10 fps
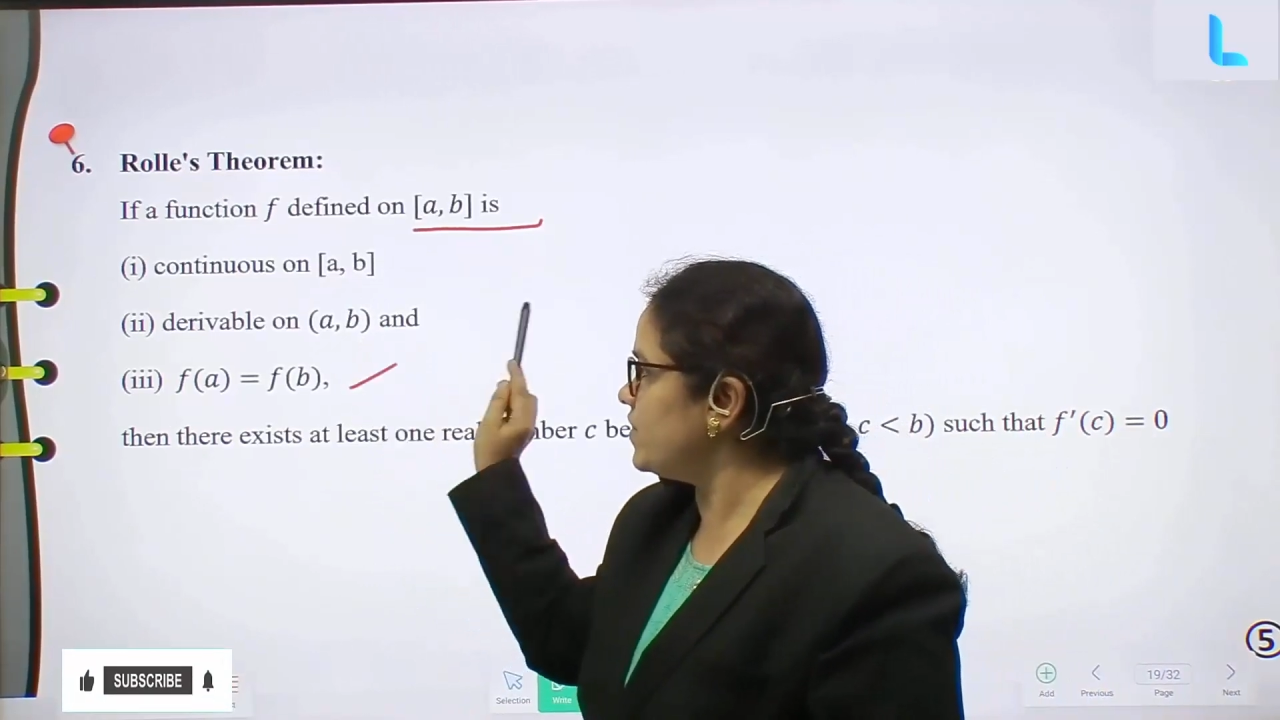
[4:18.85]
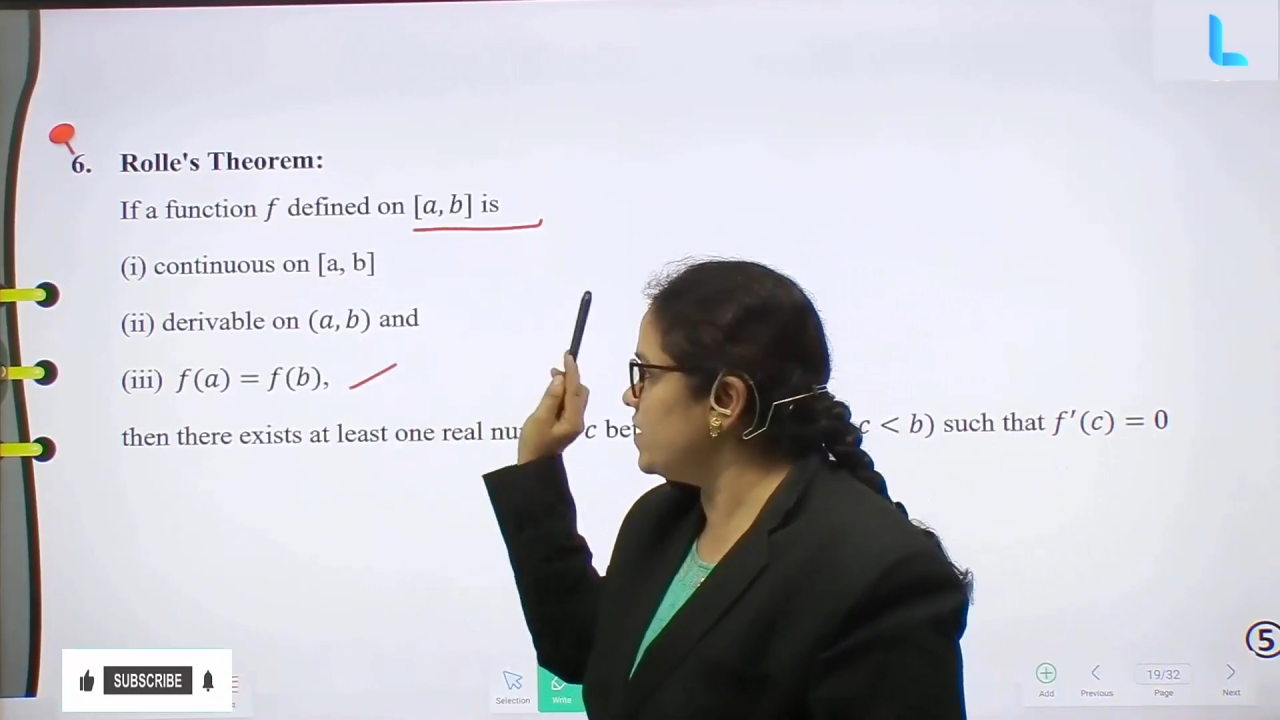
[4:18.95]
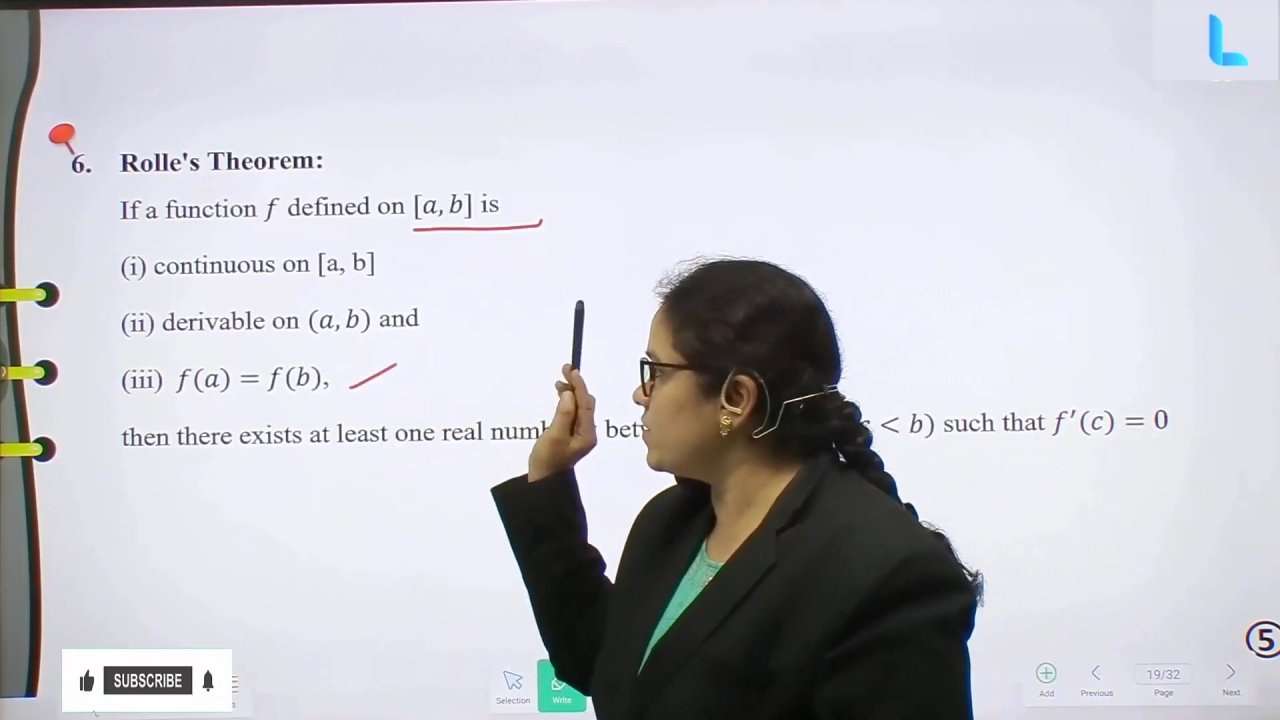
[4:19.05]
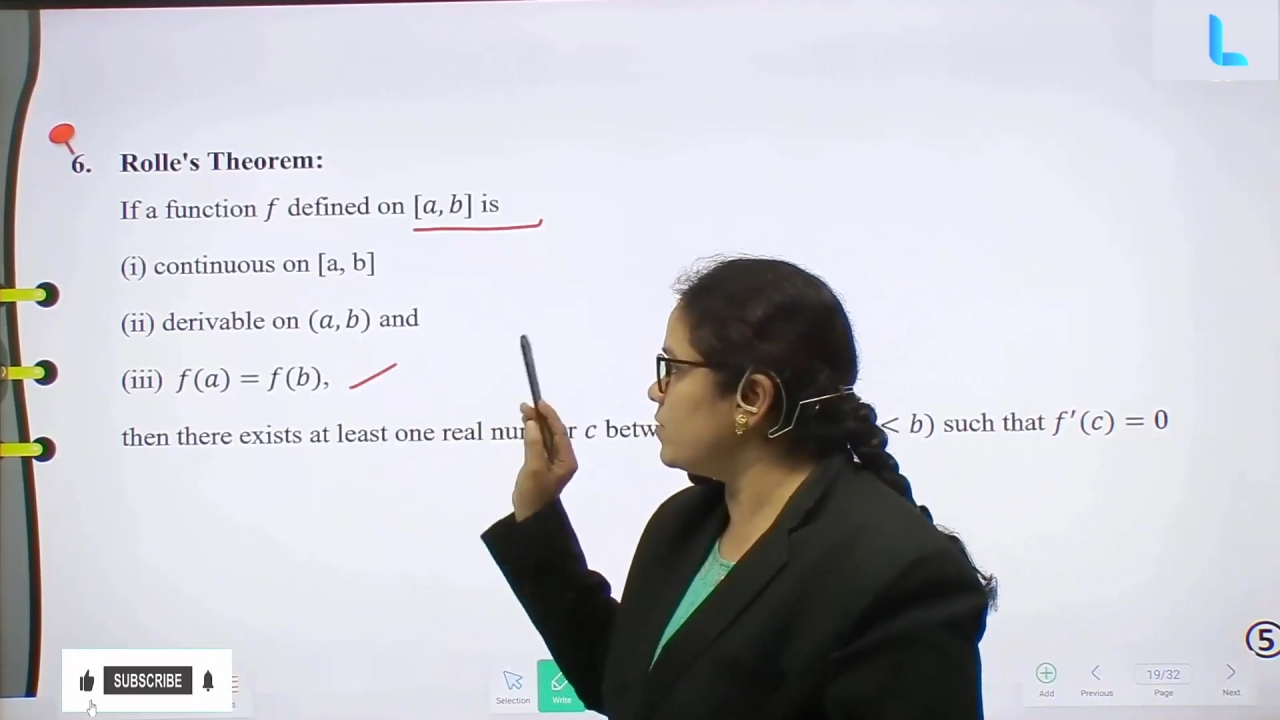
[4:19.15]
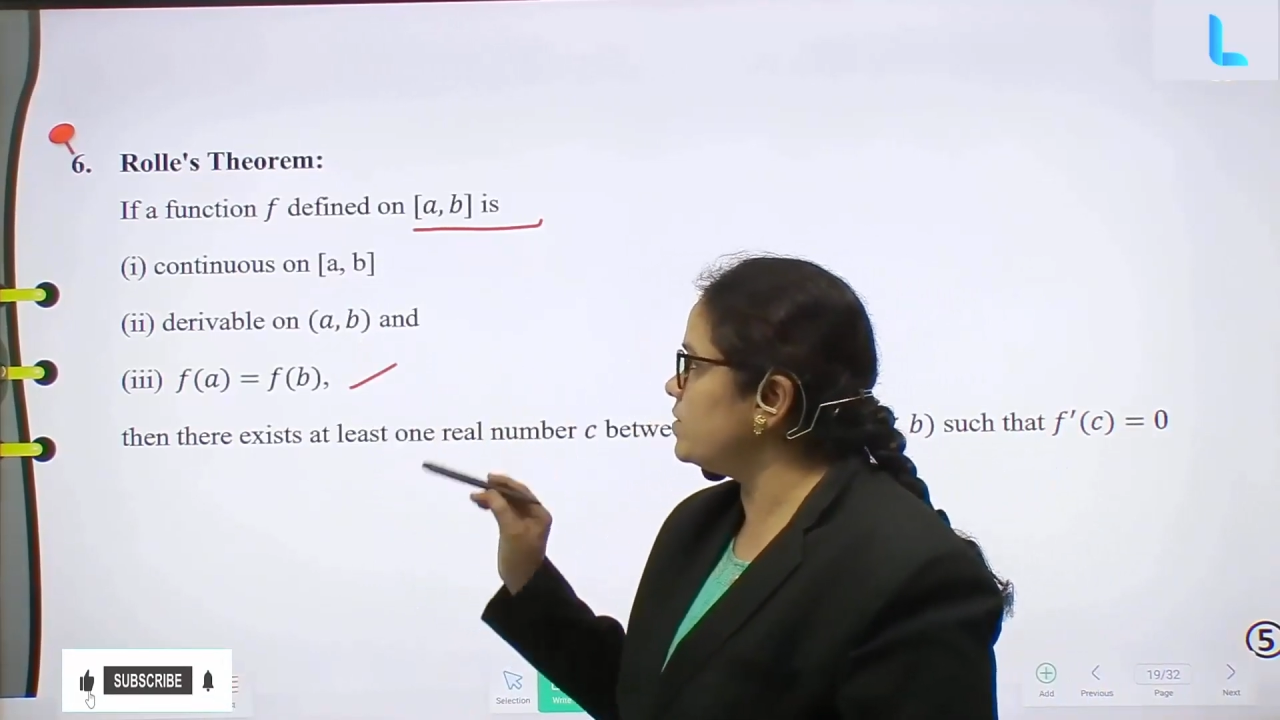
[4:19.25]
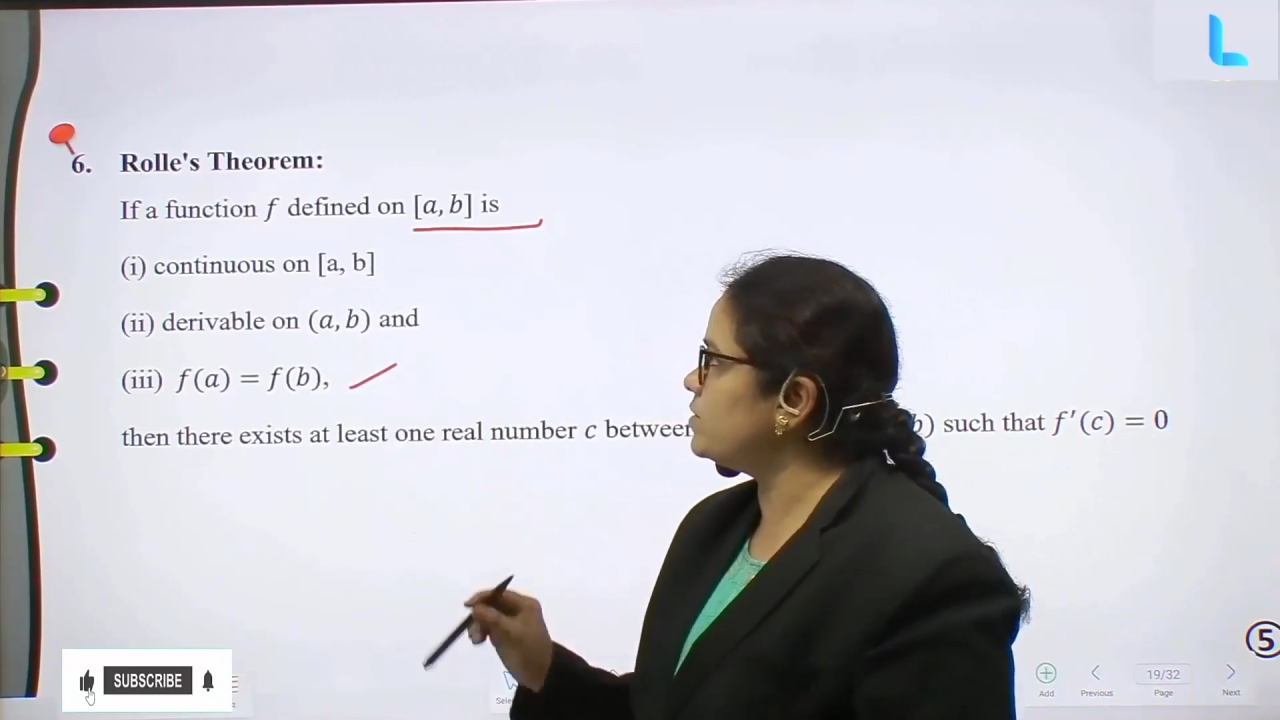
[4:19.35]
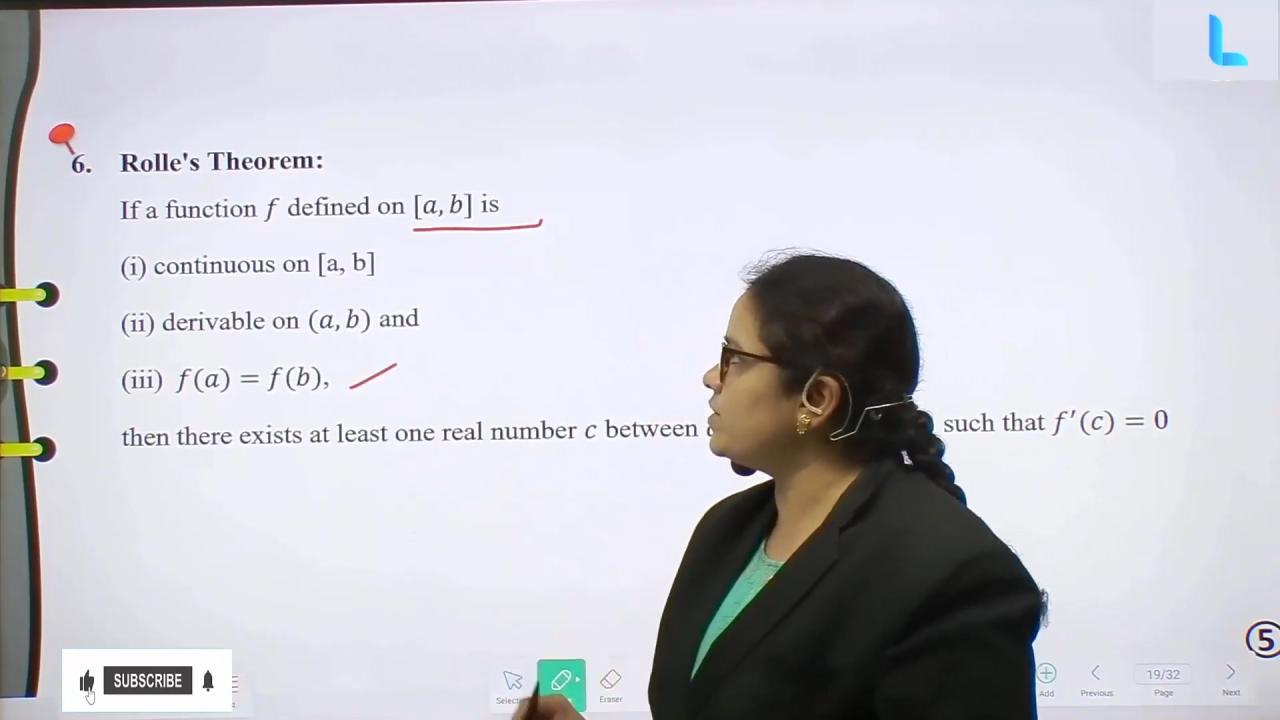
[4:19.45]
a equal to